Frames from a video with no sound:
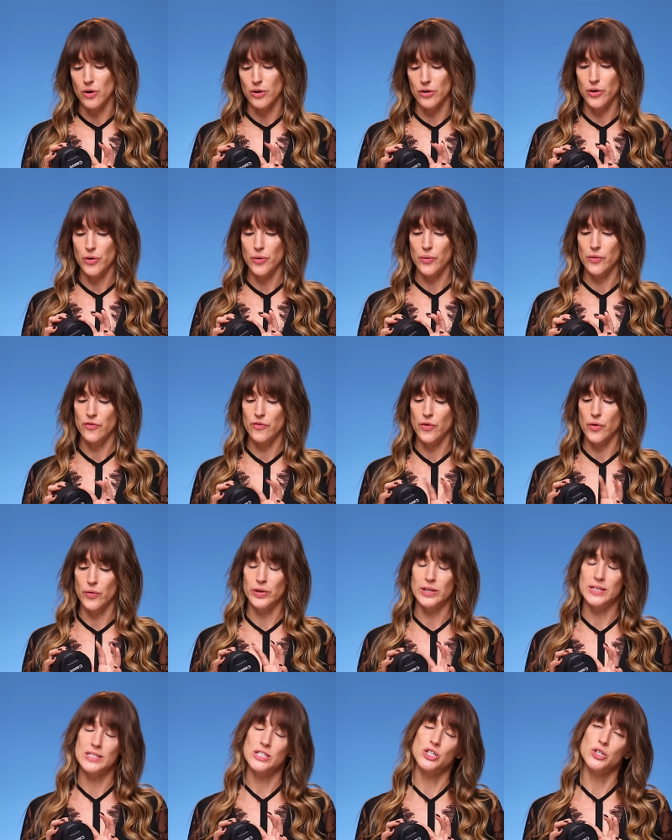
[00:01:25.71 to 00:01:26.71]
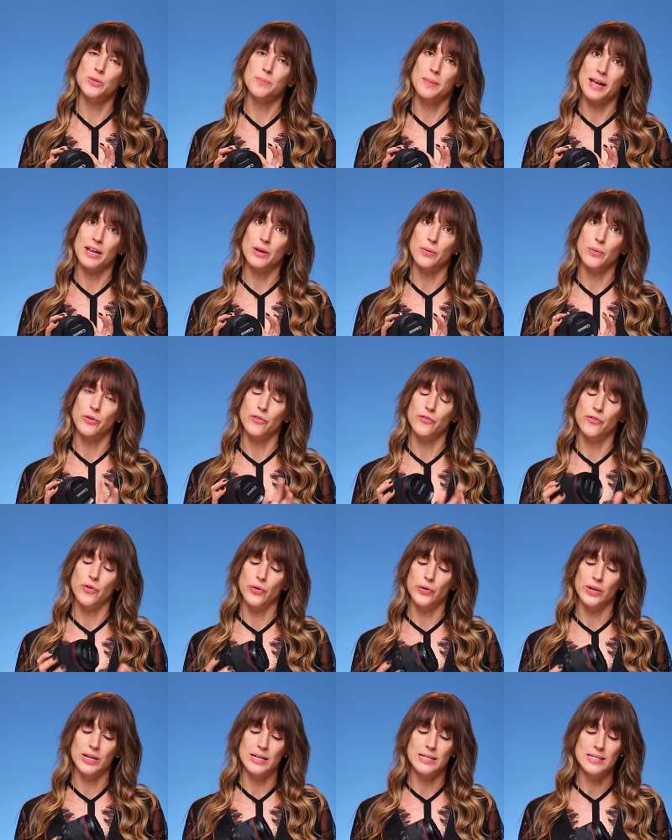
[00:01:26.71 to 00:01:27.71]
auto focus, your manual
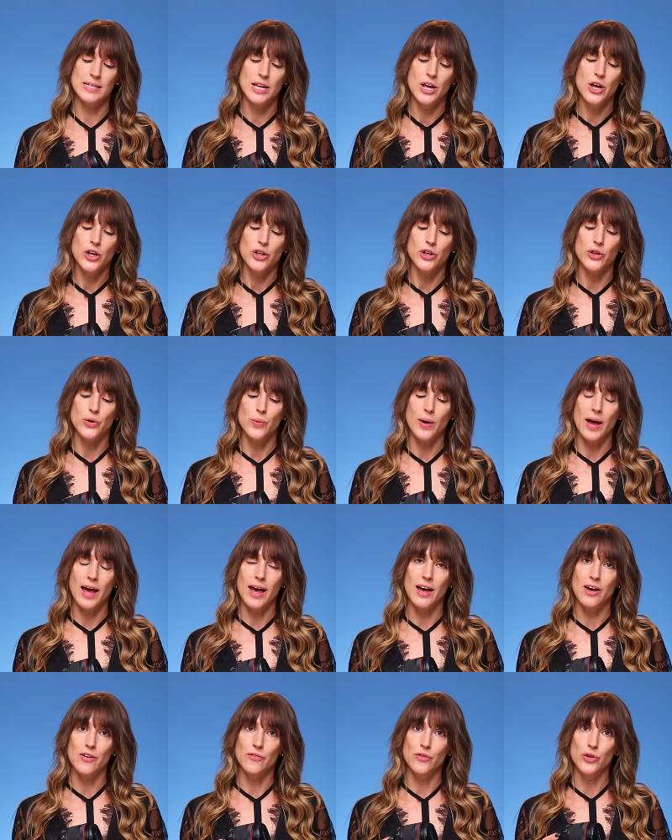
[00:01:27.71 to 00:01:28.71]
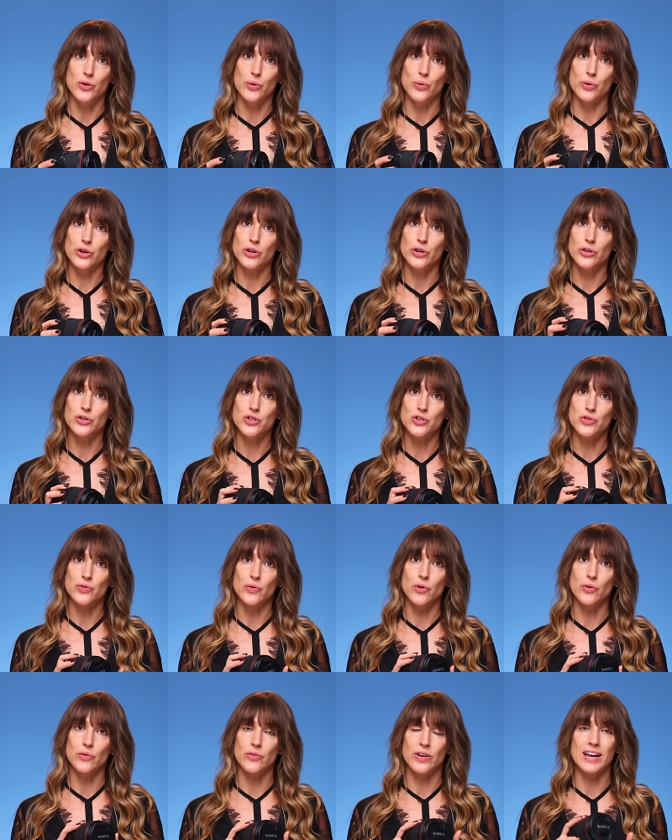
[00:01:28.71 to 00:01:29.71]
focus, you have your
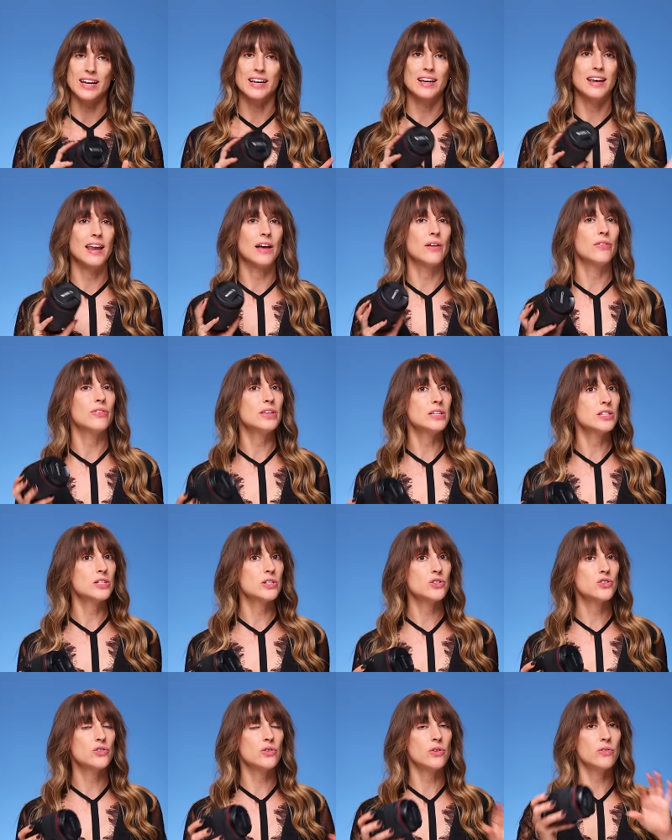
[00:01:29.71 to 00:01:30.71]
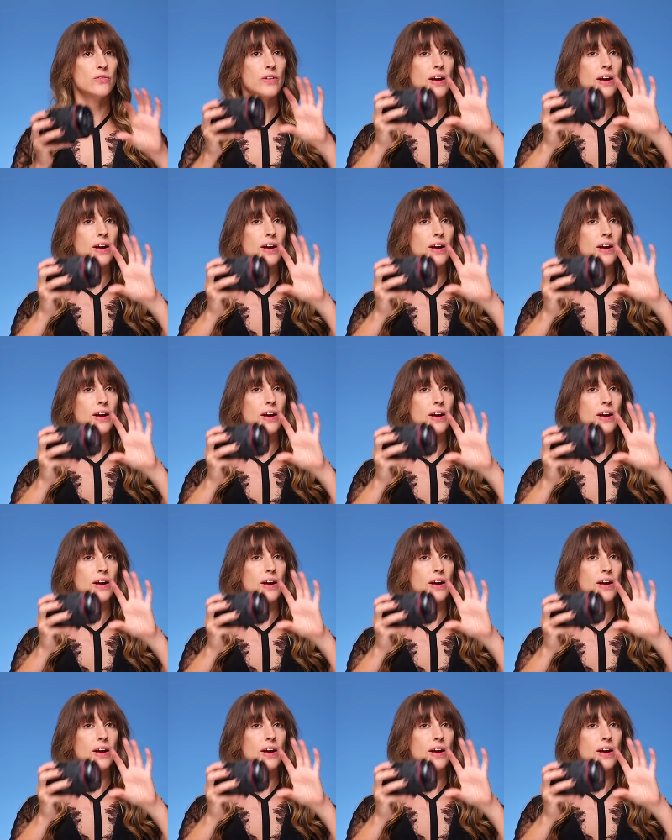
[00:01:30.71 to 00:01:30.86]
control ring. Now this control